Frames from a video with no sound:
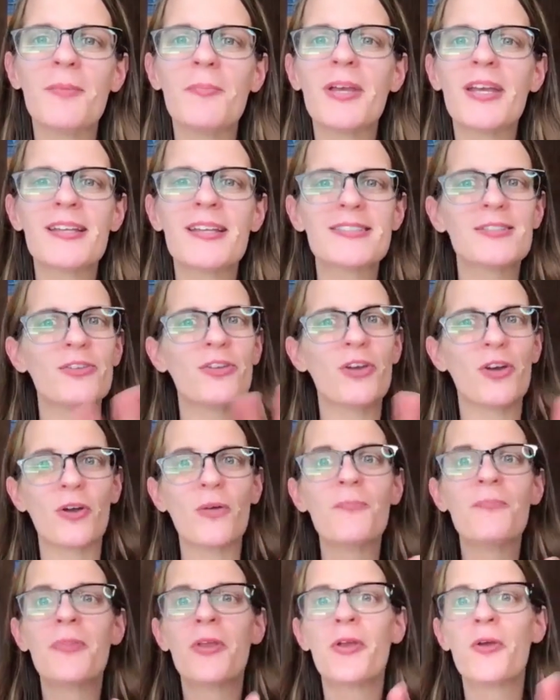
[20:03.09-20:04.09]
Because look,
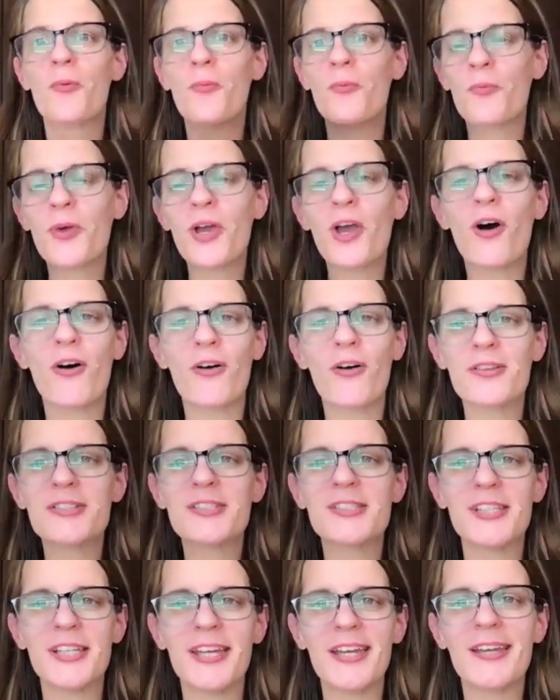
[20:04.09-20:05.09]
we all
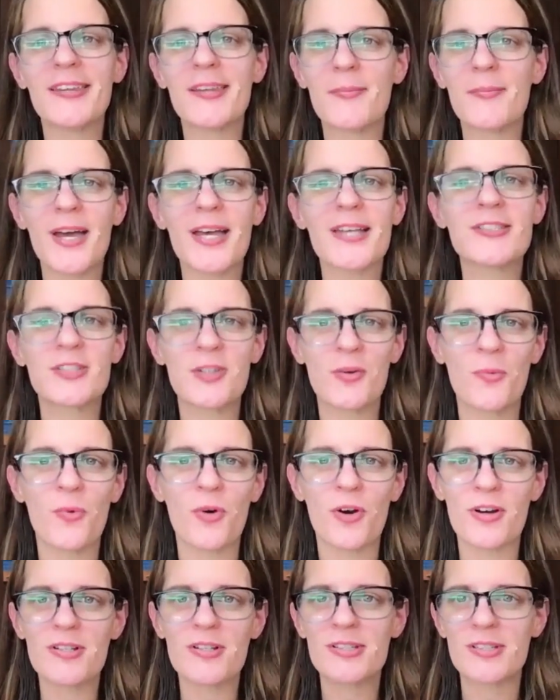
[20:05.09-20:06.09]
see the best and
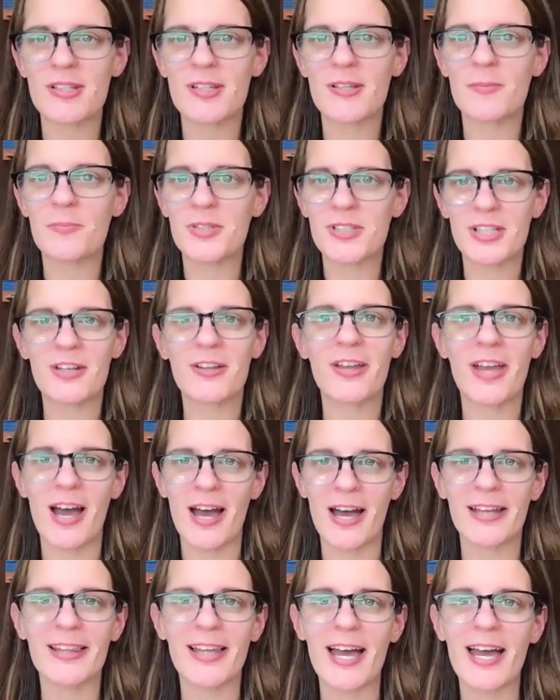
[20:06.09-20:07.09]
worst, particularly
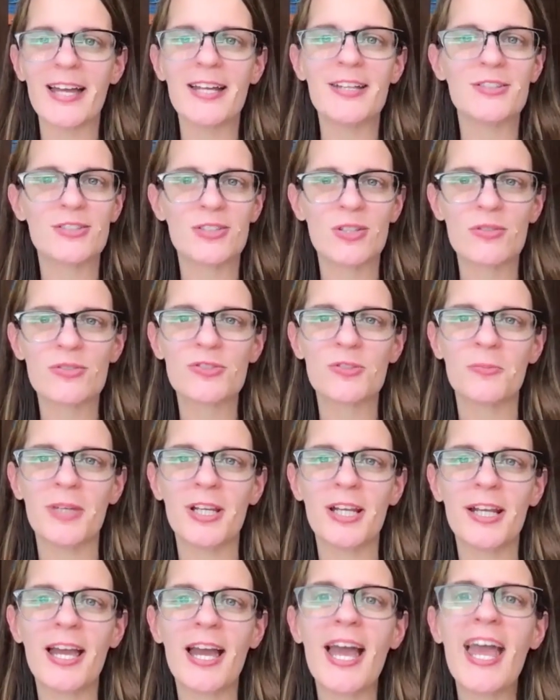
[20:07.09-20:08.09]
online and social
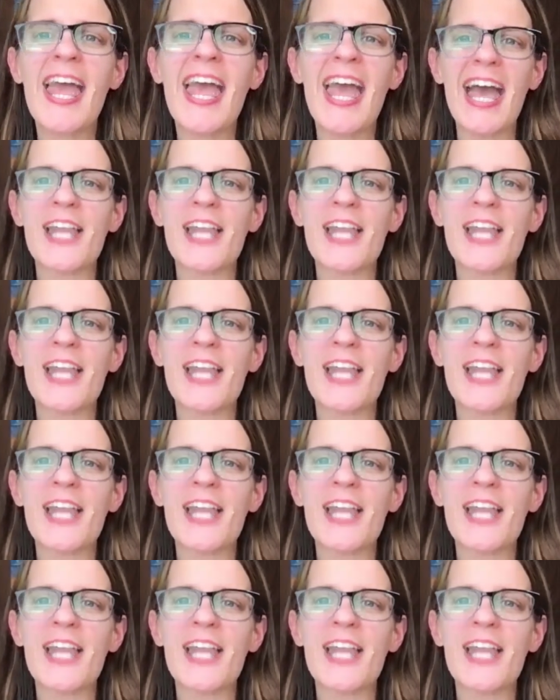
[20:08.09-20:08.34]
media.